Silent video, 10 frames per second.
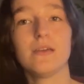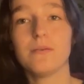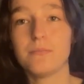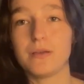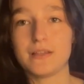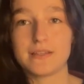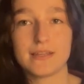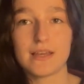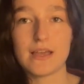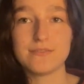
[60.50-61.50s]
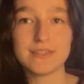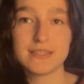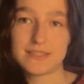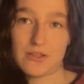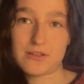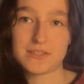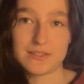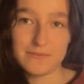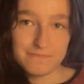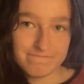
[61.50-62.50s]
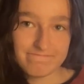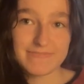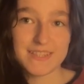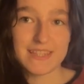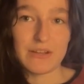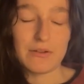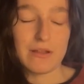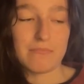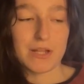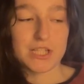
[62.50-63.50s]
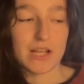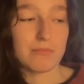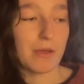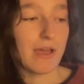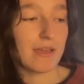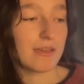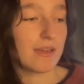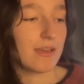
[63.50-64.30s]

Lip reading: but I've since lost them. They were in my check bag,